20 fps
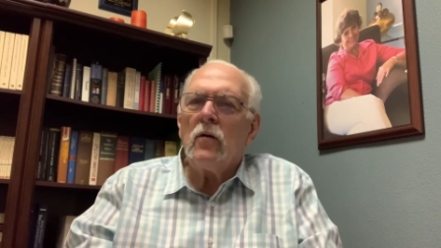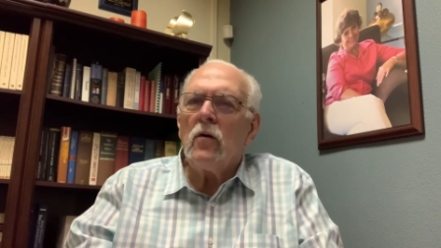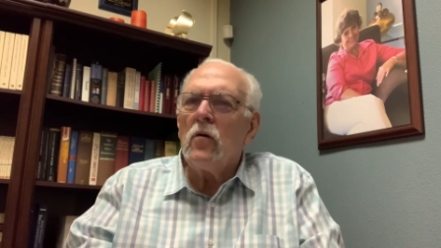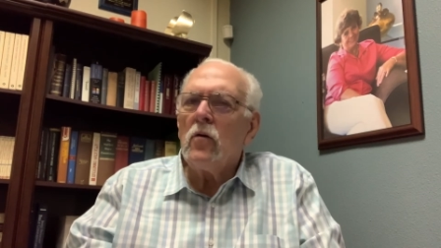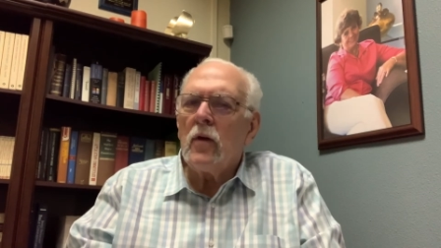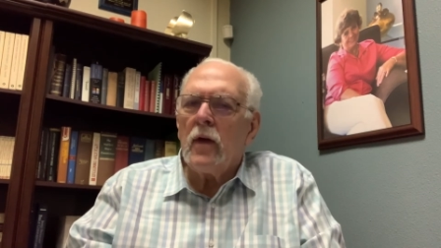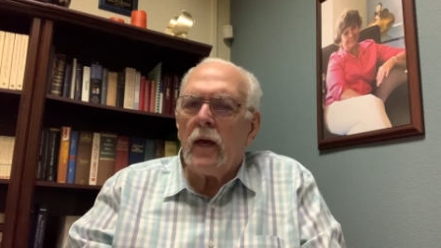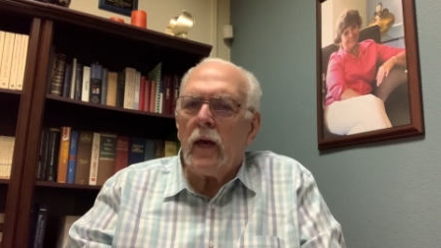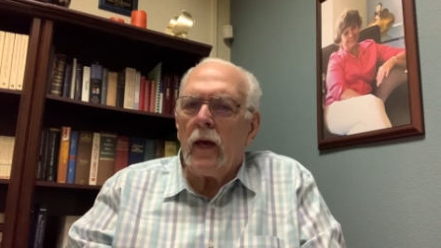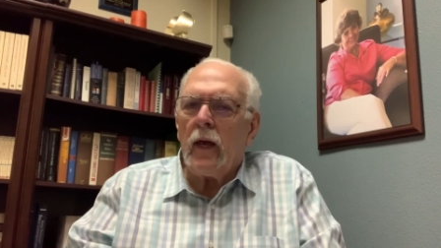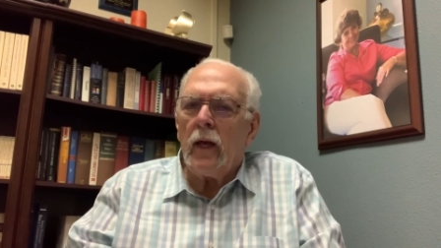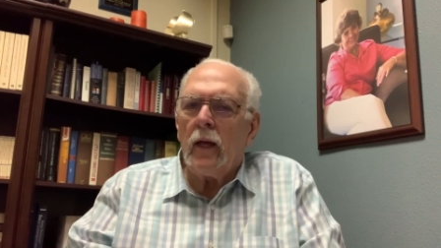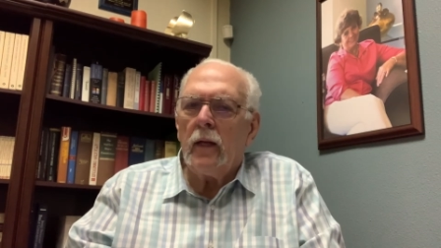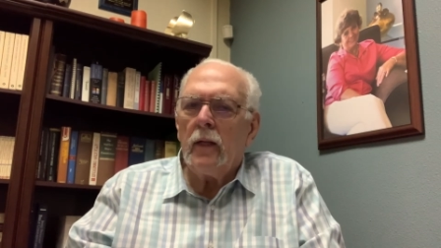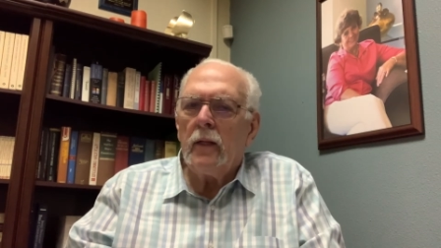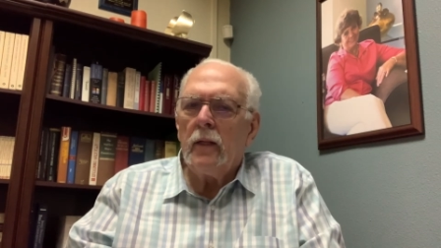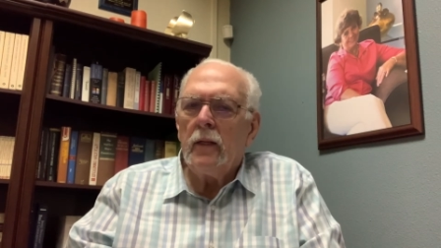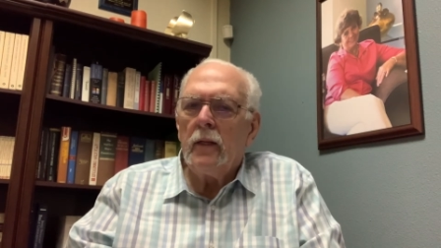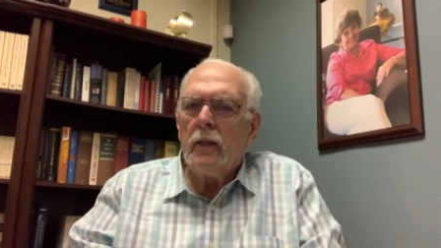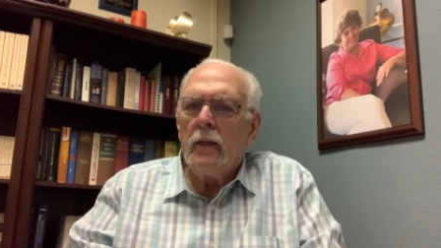okay,
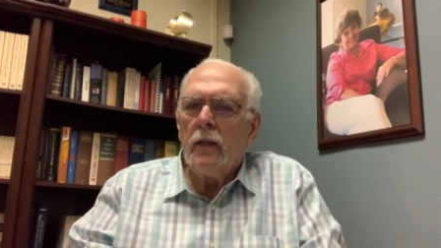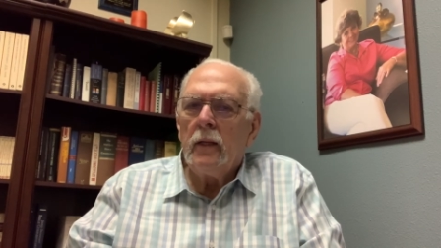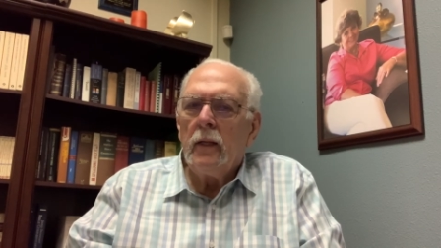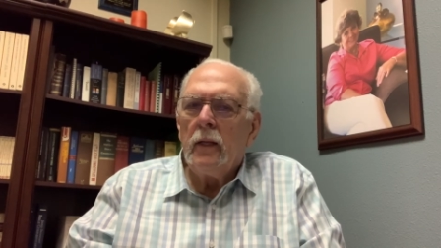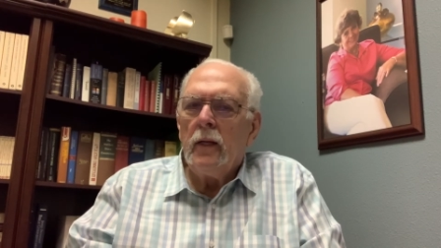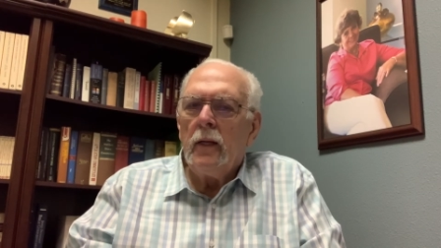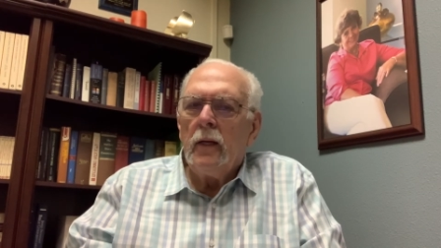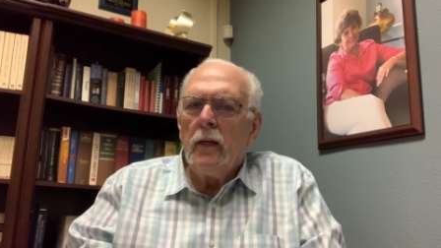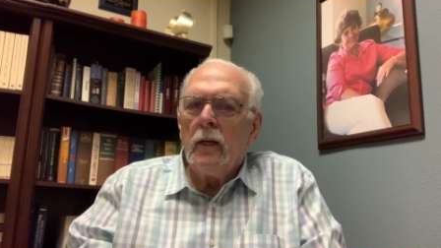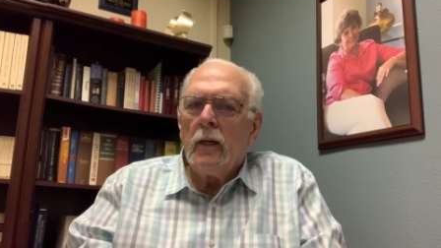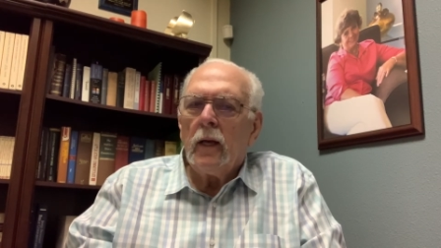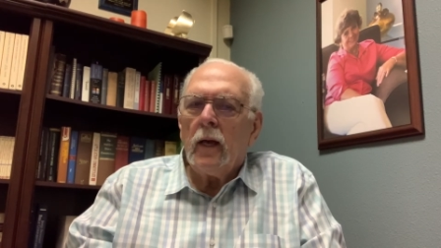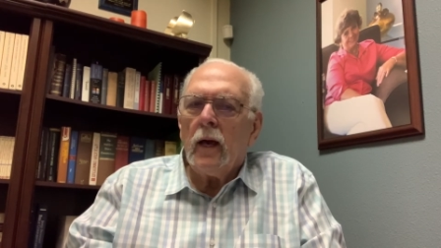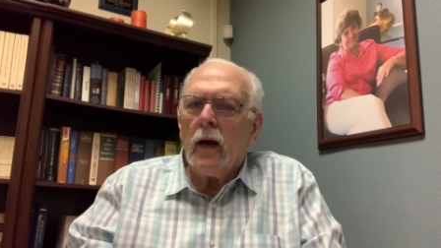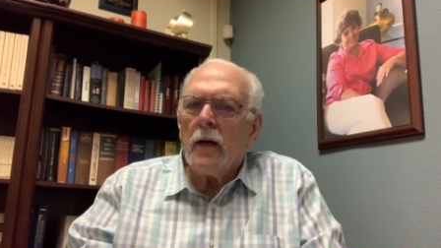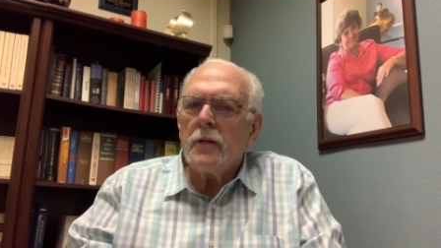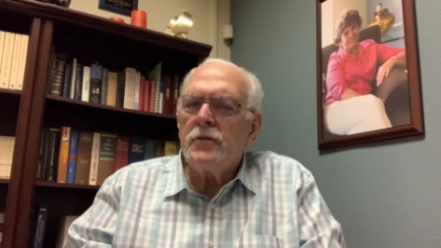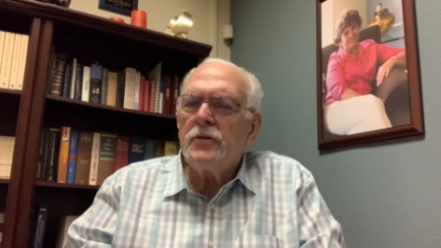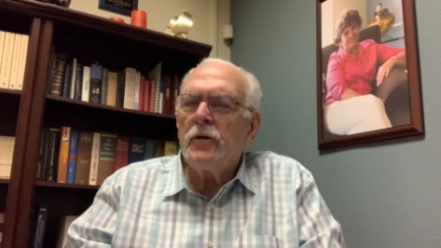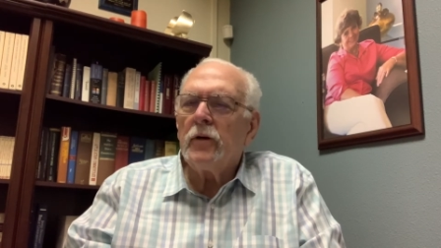
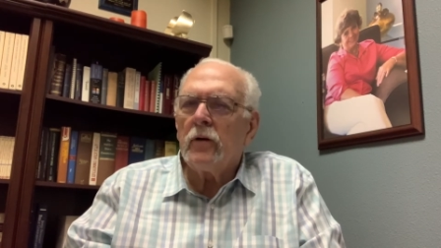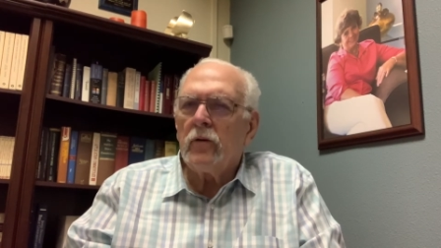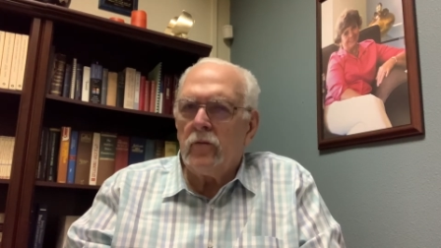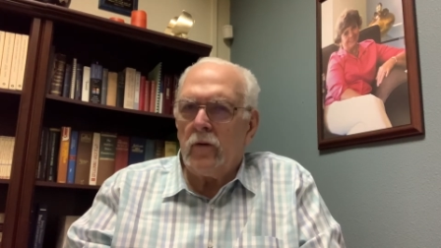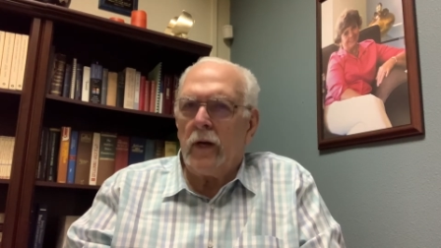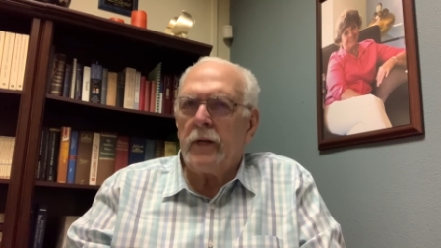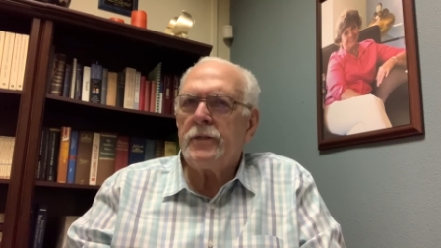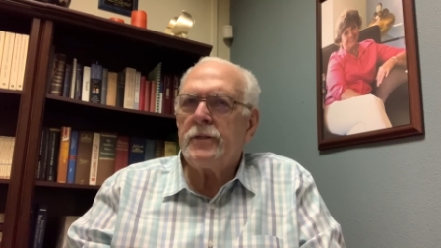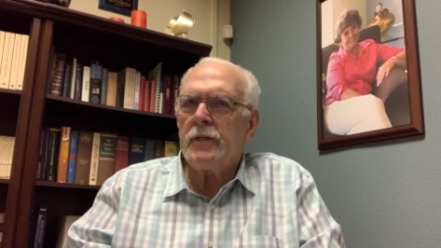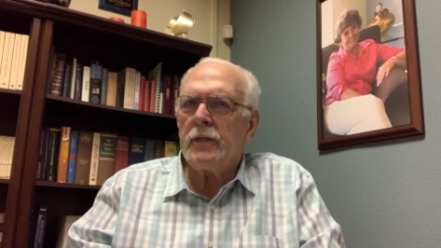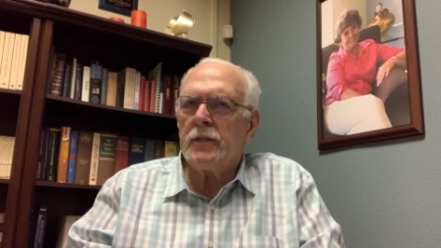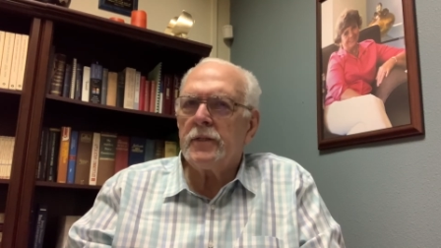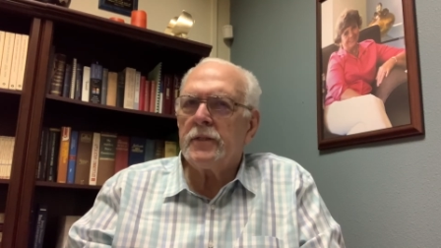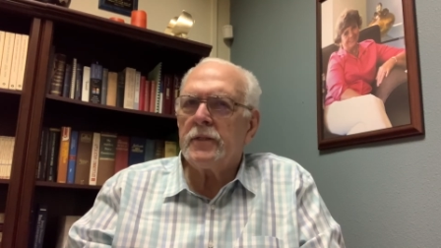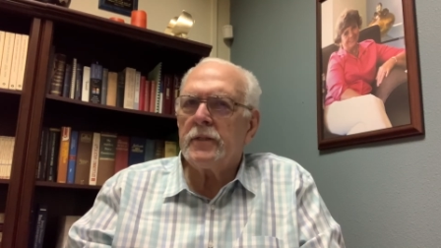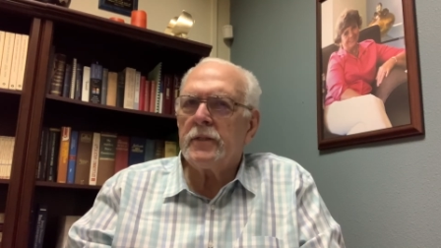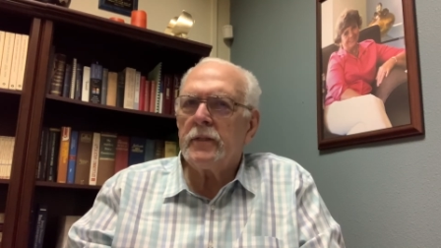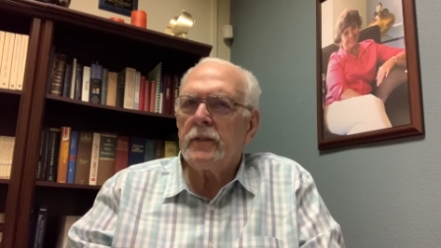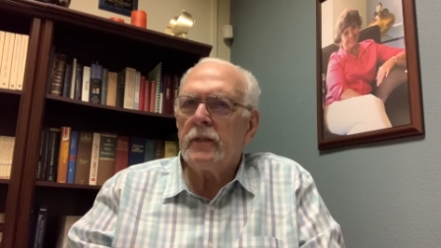God, you're gracious,